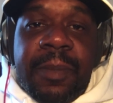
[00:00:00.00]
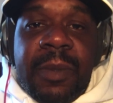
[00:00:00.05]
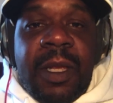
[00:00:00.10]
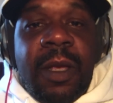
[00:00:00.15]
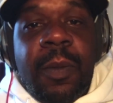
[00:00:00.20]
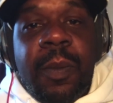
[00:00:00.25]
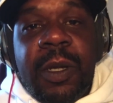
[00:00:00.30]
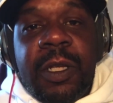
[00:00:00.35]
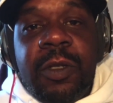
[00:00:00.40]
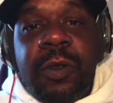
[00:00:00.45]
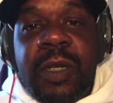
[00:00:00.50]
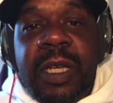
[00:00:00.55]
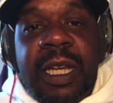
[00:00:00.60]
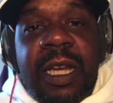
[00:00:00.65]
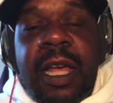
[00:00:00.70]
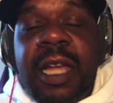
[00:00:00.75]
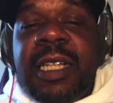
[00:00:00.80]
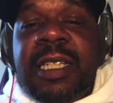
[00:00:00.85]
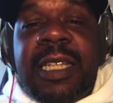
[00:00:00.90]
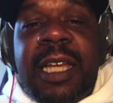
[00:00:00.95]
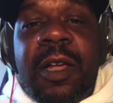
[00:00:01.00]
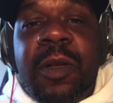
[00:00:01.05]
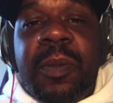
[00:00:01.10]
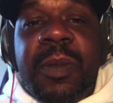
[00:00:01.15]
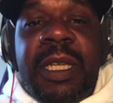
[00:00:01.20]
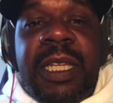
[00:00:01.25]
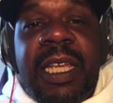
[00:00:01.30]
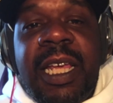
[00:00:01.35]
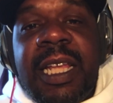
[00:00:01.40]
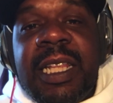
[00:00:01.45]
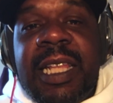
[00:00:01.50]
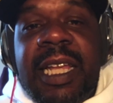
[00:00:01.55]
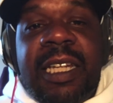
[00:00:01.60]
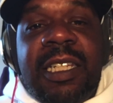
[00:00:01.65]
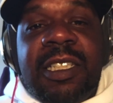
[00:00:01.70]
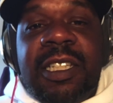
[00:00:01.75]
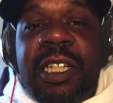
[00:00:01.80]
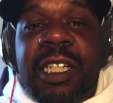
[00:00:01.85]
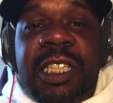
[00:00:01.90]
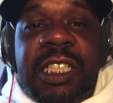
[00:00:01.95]
But you cannot tell me that he's
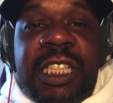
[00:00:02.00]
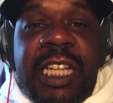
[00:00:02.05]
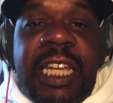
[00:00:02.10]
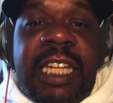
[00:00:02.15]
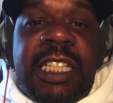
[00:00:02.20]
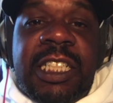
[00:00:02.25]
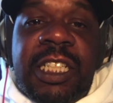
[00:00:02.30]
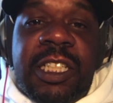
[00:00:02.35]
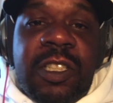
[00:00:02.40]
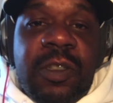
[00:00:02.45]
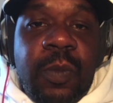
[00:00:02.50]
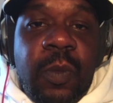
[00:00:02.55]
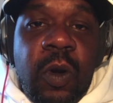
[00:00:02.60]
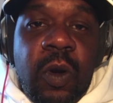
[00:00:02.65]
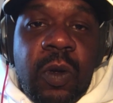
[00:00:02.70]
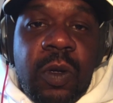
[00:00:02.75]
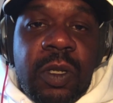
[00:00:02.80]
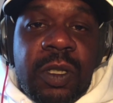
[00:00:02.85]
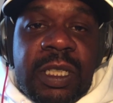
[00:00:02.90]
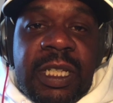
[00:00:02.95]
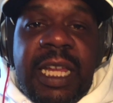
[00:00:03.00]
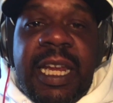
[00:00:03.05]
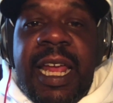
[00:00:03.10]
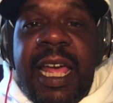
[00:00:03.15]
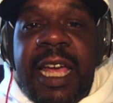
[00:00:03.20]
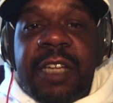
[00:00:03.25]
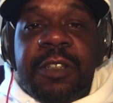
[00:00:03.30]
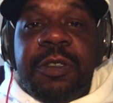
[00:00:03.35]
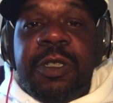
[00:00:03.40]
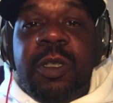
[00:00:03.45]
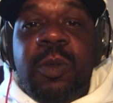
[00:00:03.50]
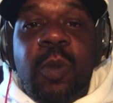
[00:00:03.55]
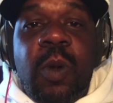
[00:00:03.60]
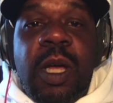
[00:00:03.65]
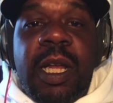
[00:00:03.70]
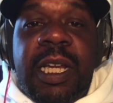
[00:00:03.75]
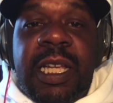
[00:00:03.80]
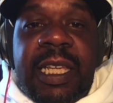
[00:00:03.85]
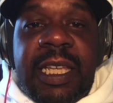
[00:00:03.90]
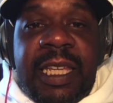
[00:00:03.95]
going to change his morals and actually want
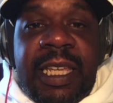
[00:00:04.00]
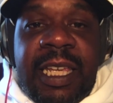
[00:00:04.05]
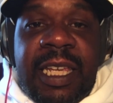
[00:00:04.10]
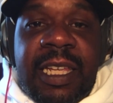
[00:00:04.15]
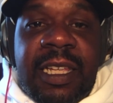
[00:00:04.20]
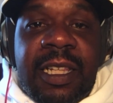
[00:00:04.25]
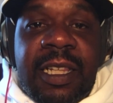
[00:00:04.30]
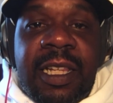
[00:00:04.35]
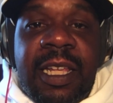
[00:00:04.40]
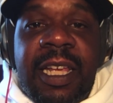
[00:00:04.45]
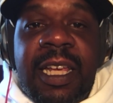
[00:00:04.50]
to kill